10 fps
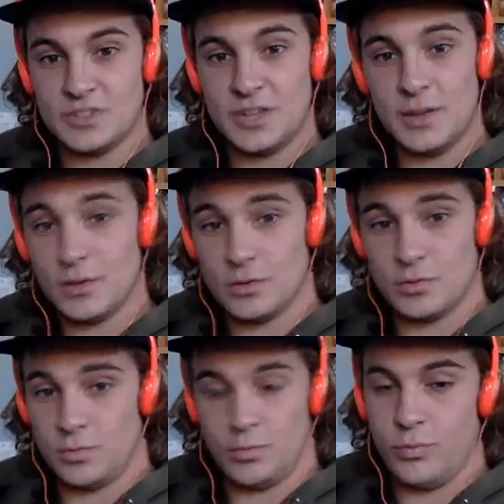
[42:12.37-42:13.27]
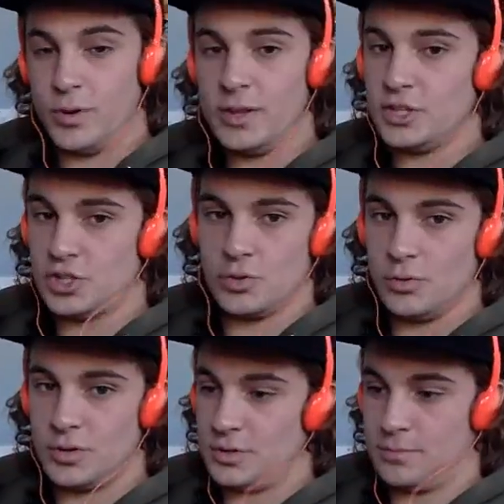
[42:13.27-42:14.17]
that really
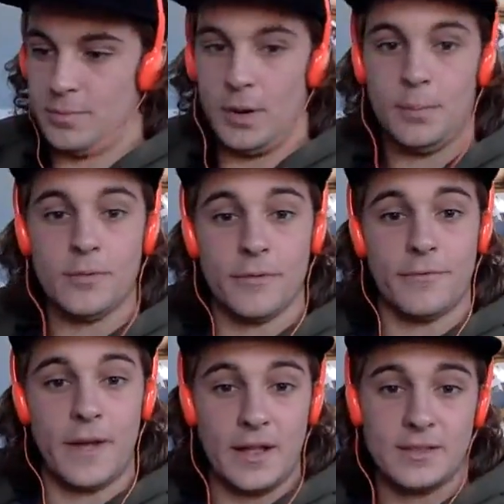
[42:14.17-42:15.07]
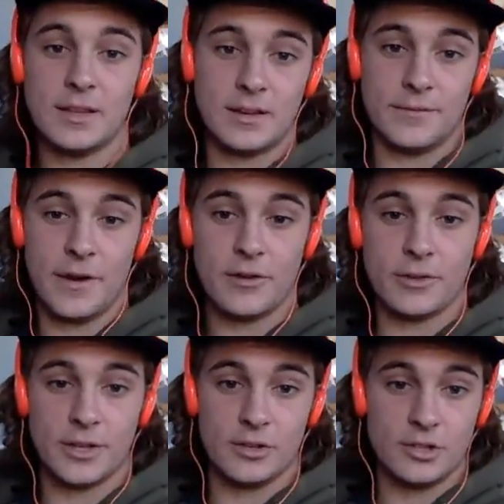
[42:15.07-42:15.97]
short bump over fence that he
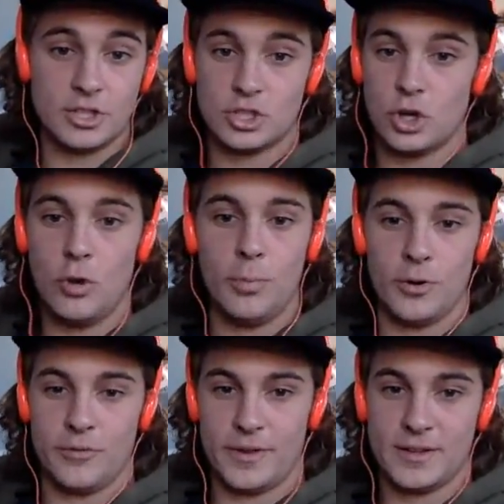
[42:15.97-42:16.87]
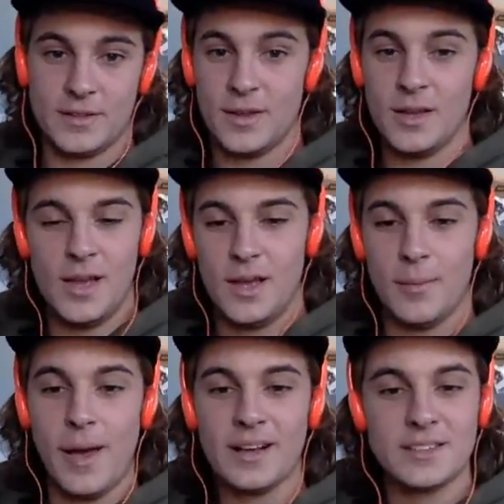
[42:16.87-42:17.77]
varial heels, so perfect. He
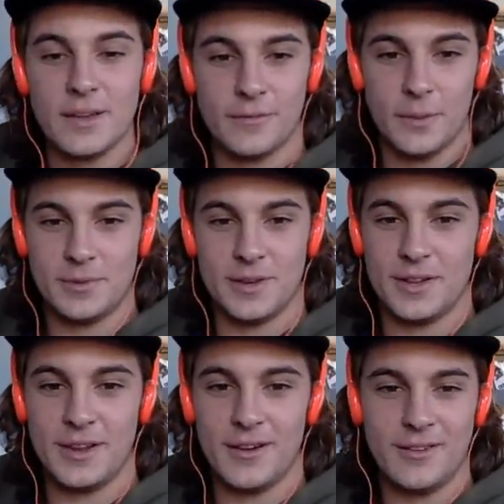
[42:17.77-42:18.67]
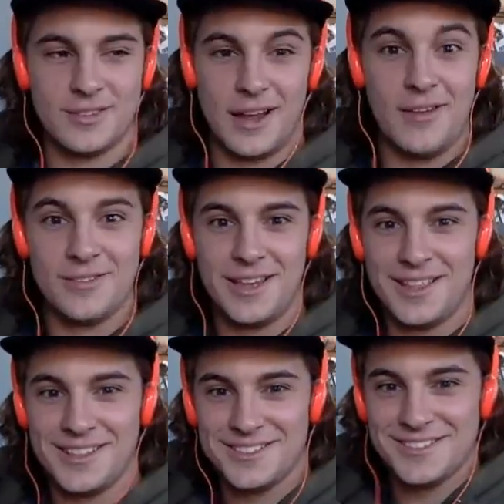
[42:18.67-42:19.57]
backside flips it in there. I was like, how's that?
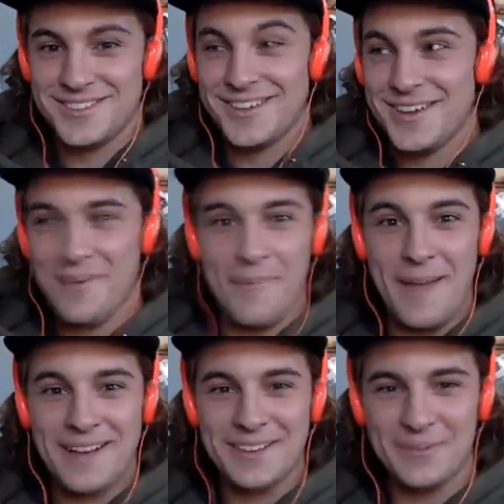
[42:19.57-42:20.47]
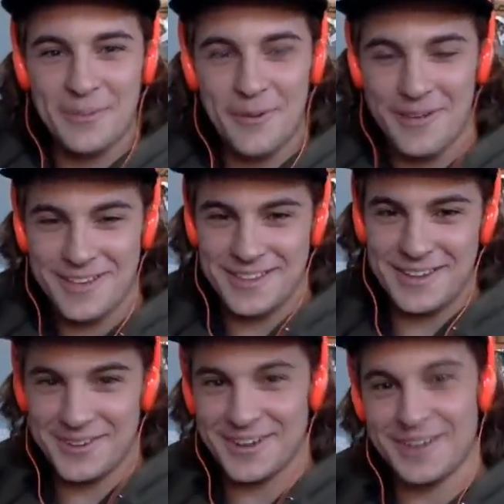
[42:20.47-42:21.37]
That's backside flip over. That's not
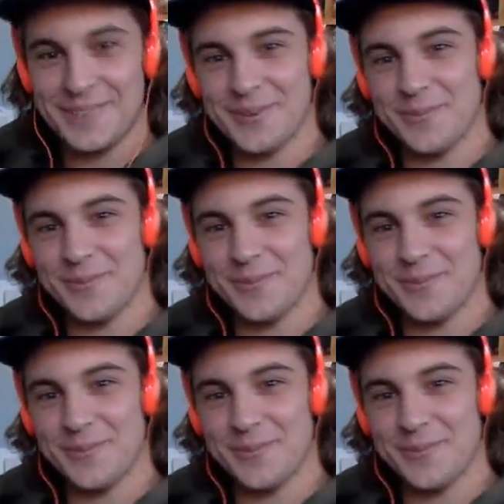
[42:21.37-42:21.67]
even good enough for your.